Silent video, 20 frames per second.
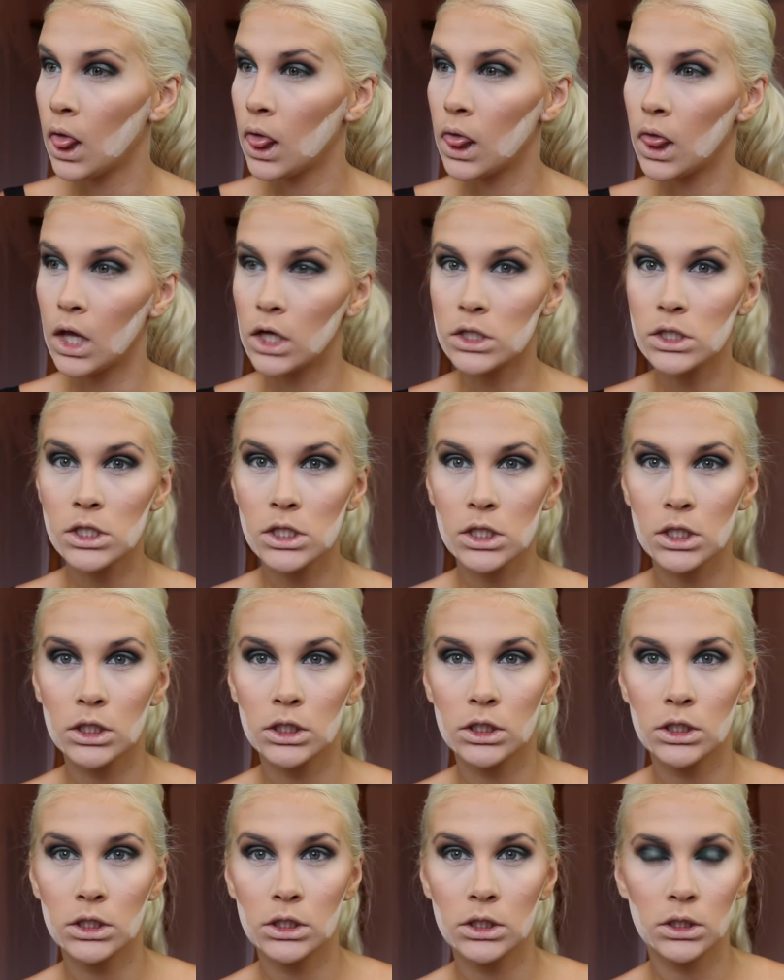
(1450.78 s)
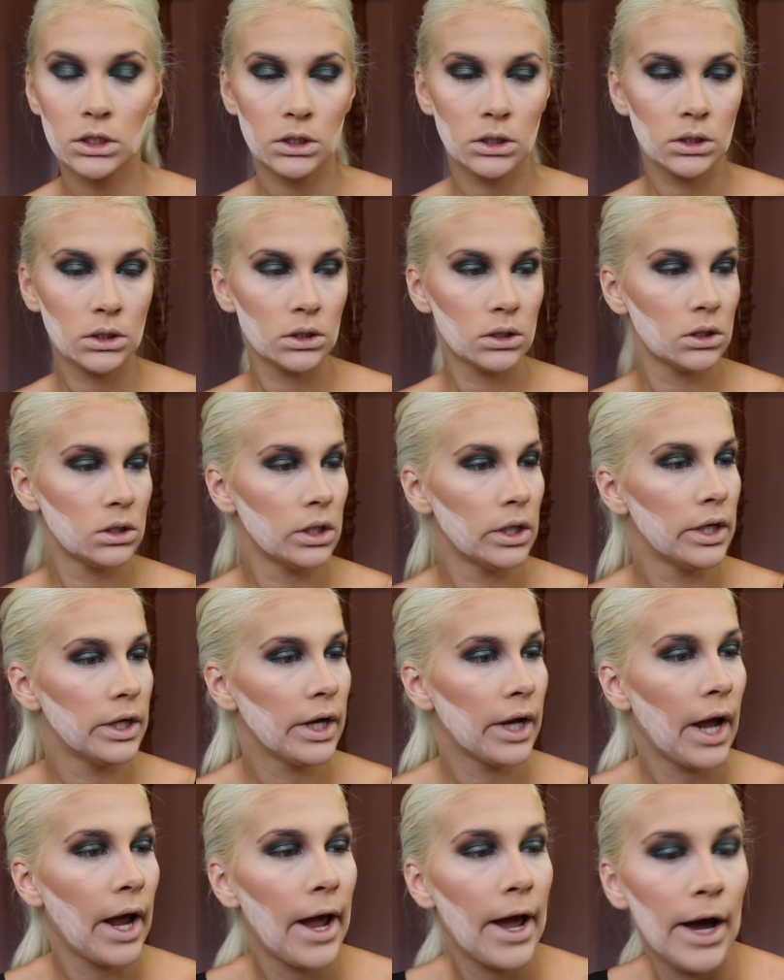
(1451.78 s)
That's good.
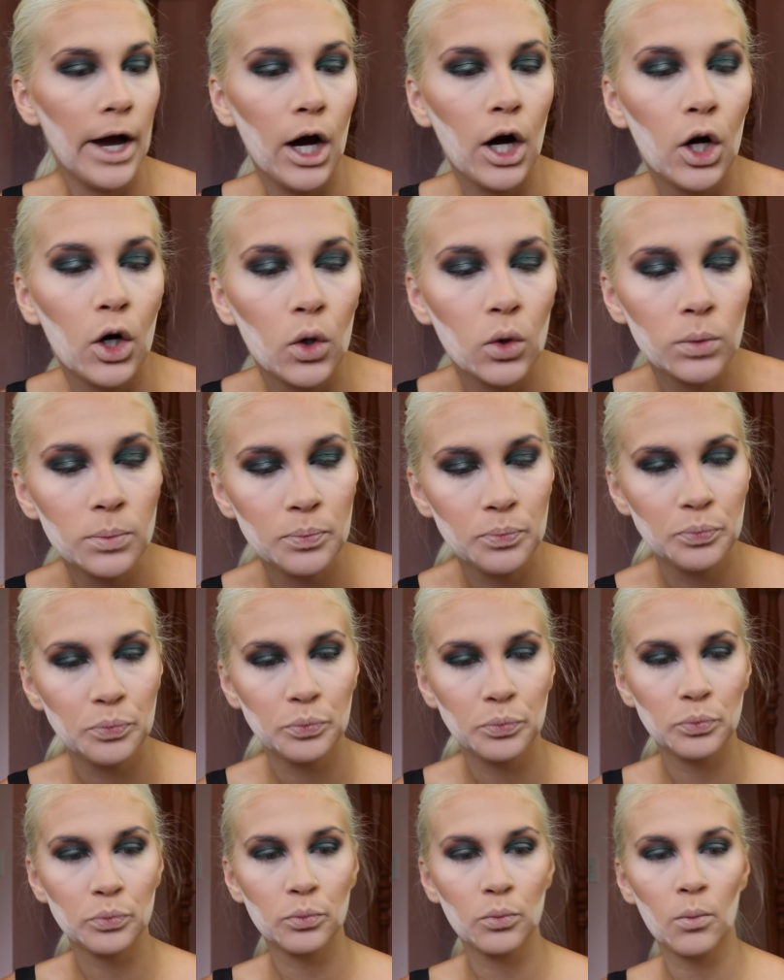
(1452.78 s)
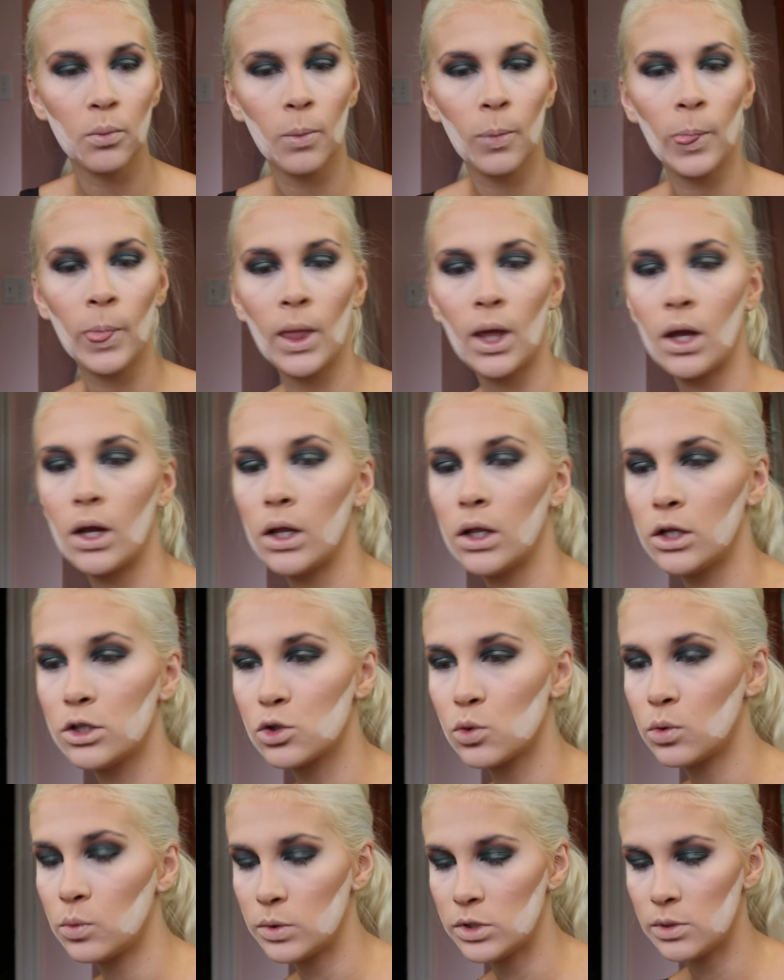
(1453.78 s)
Now, let's
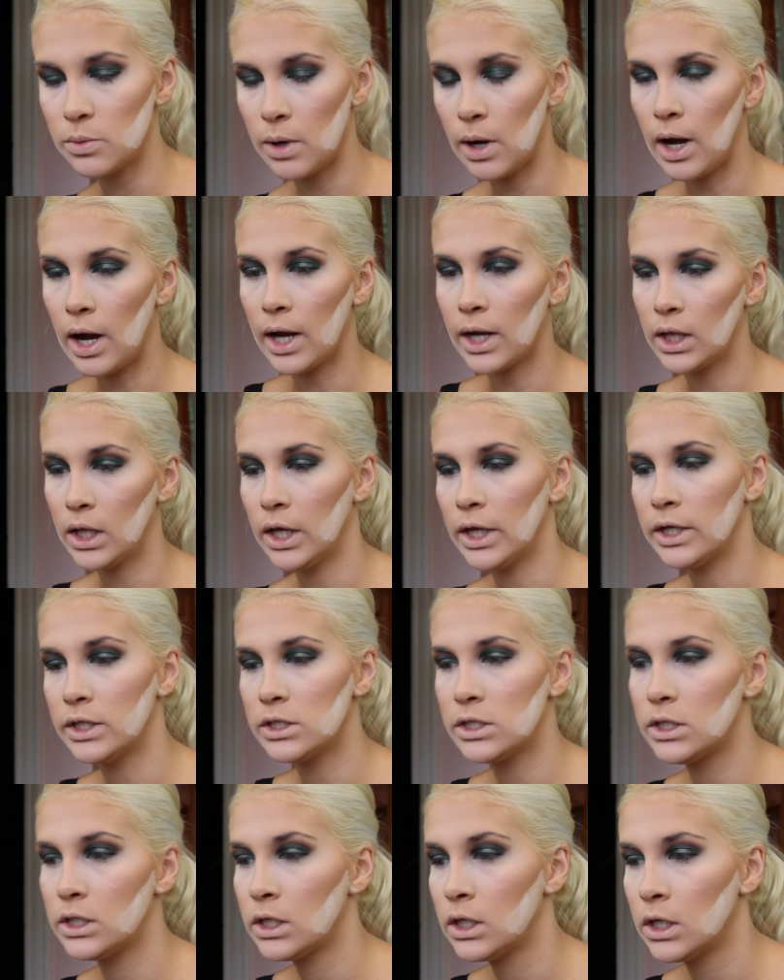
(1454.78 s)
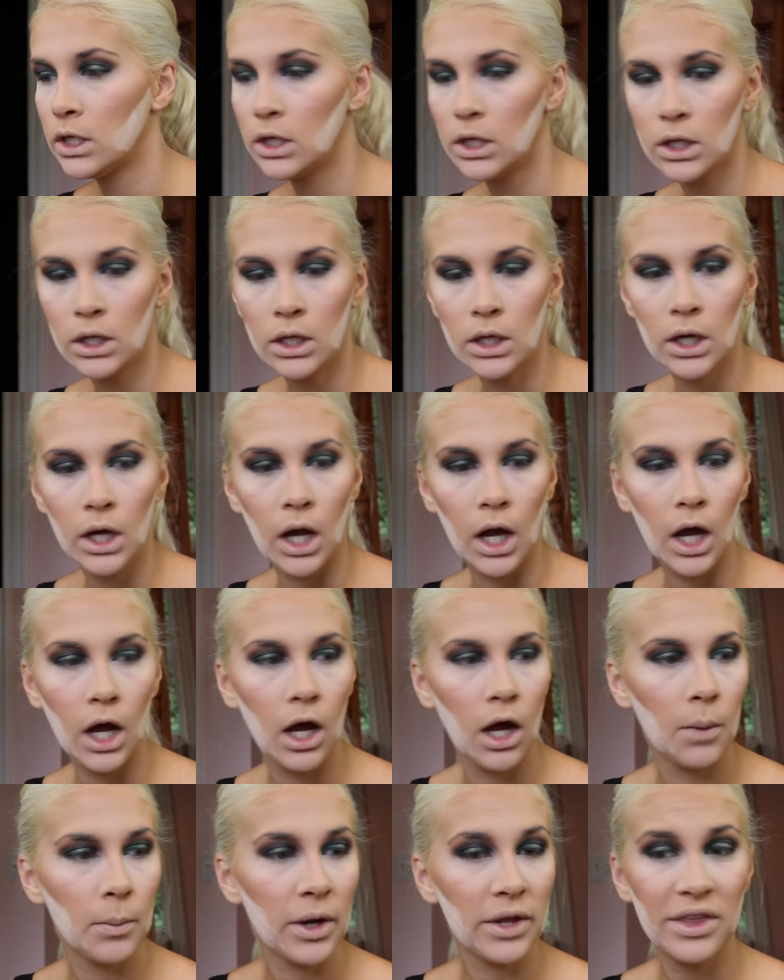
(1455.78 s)
go in with some highlight.
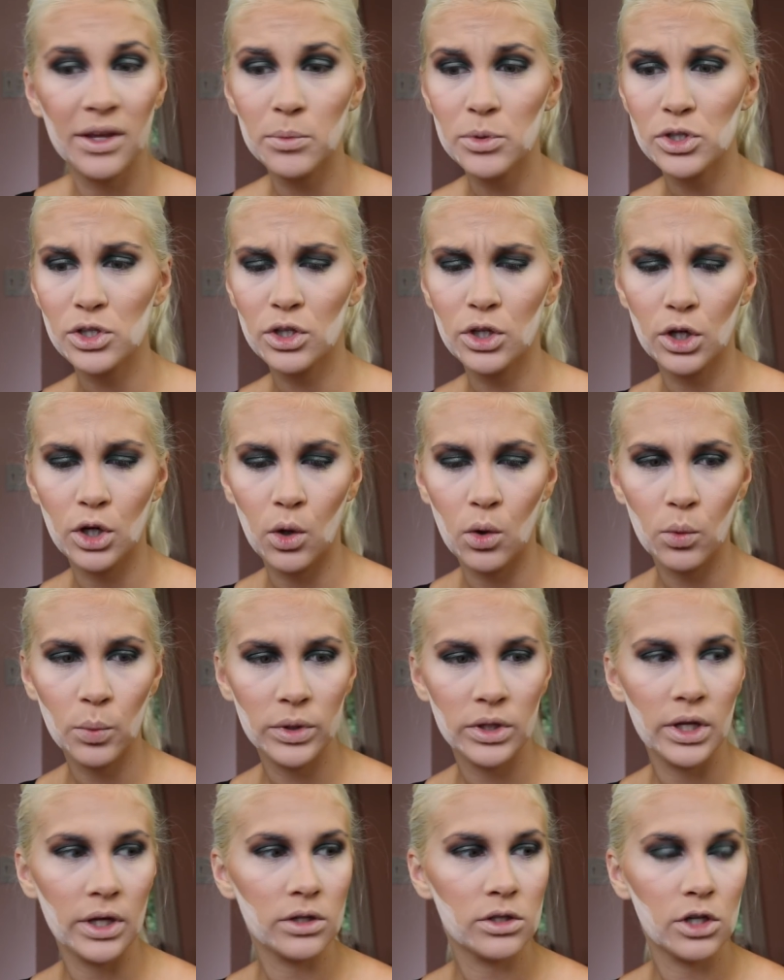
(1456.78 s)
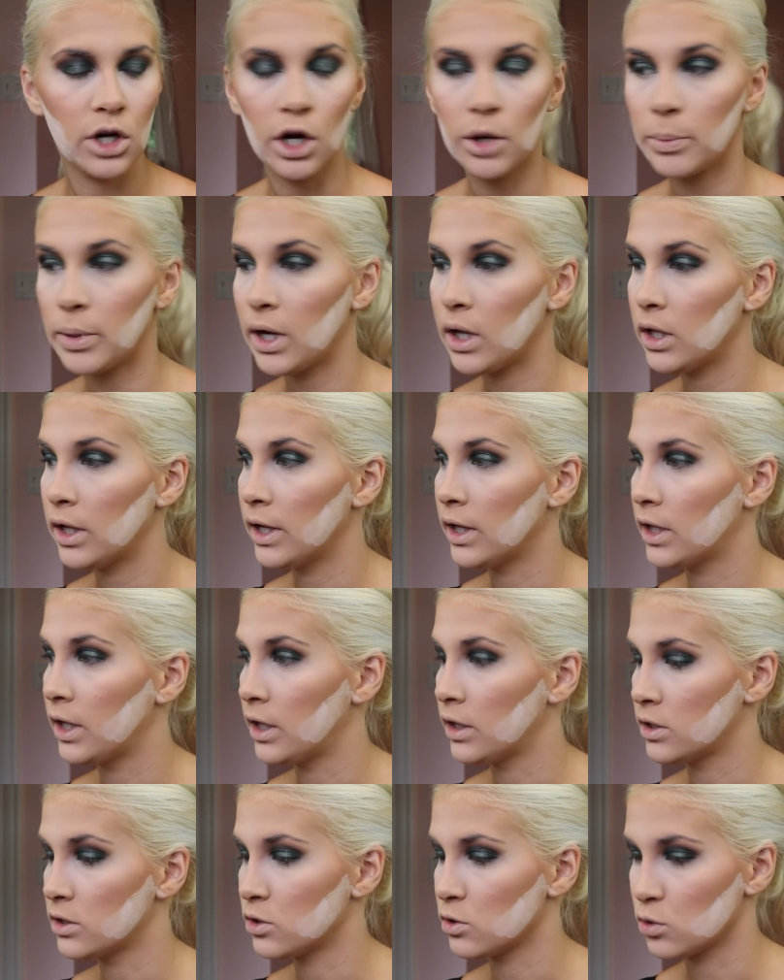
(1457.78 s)
I think I'm just gonna go in with that Tarte palette
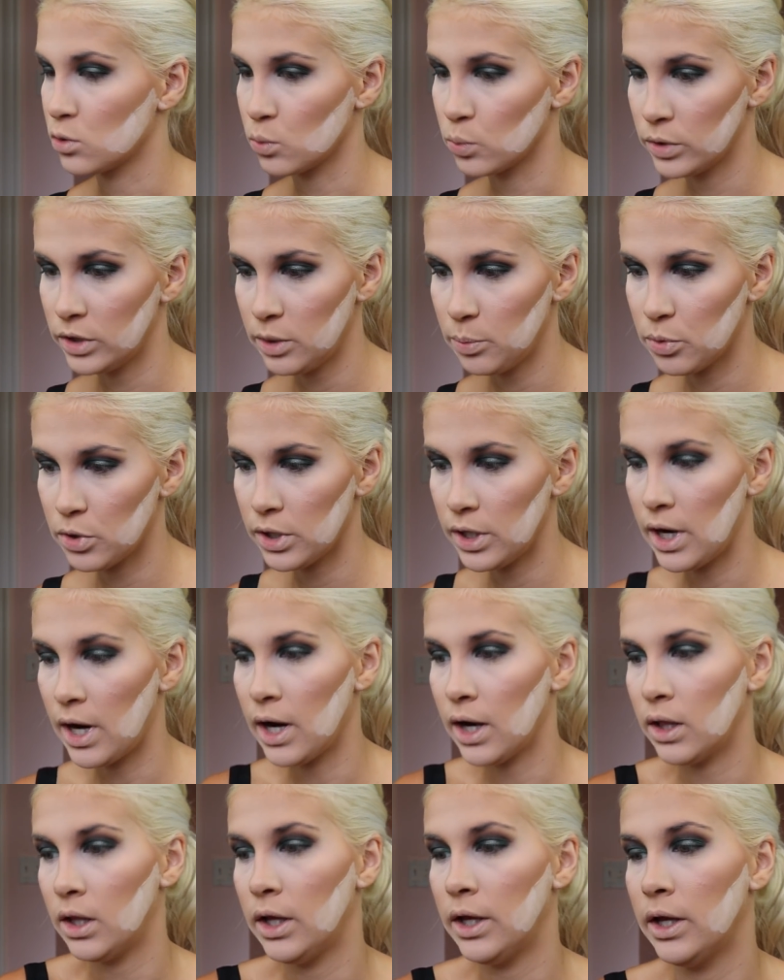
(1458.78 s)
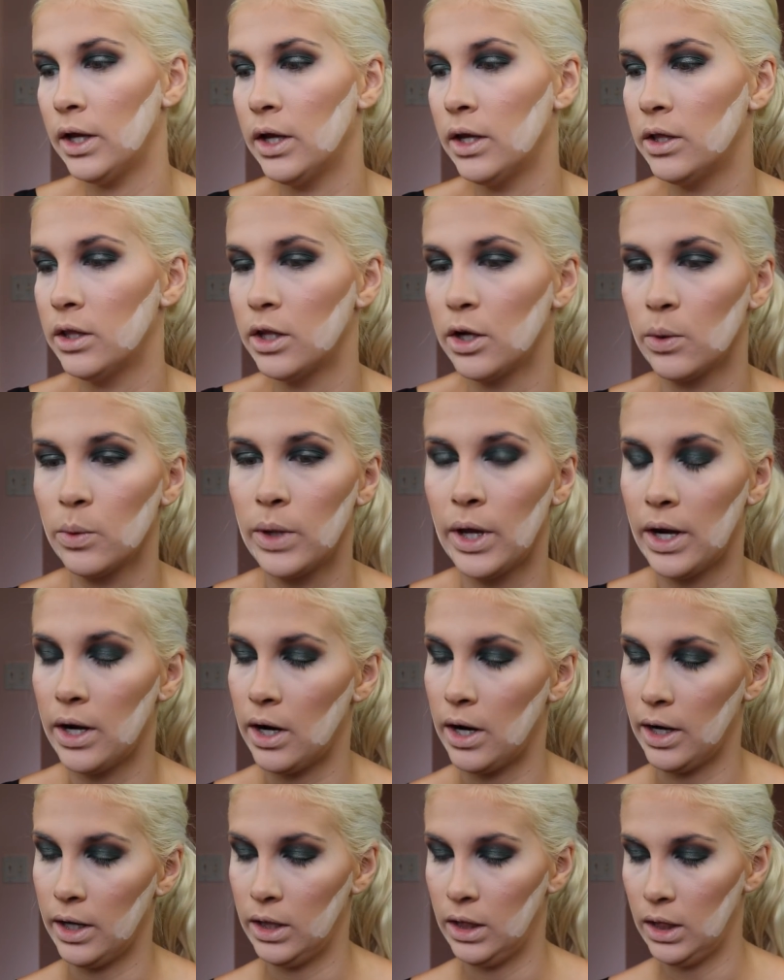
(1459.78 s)
again because there's a really pretty highlight in there
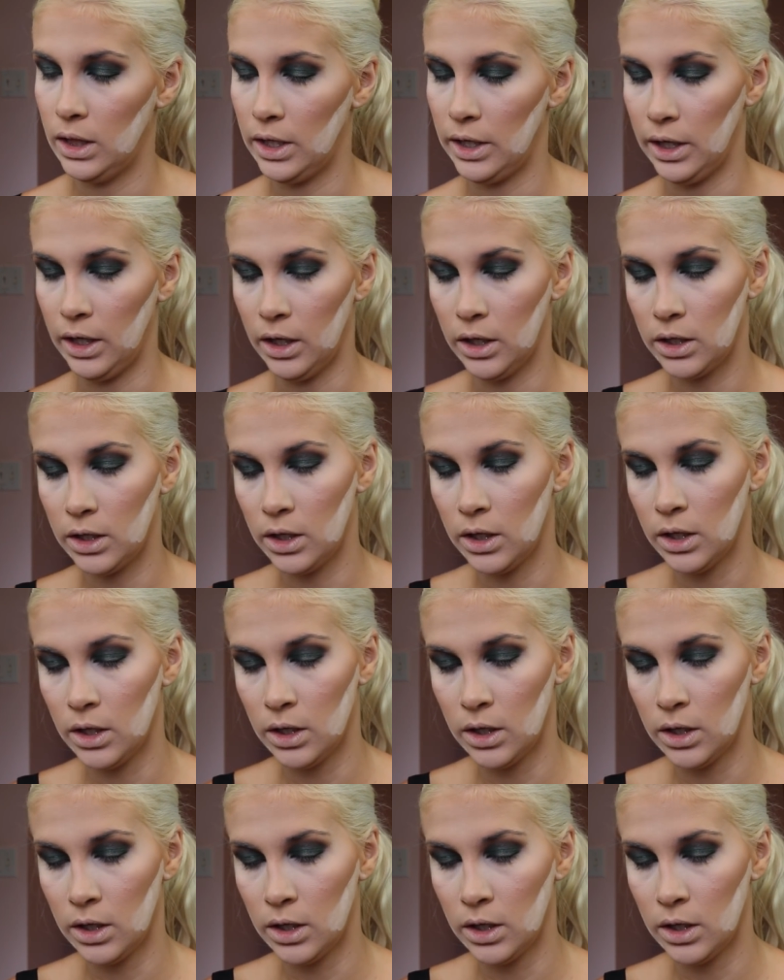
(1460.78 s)
that I like.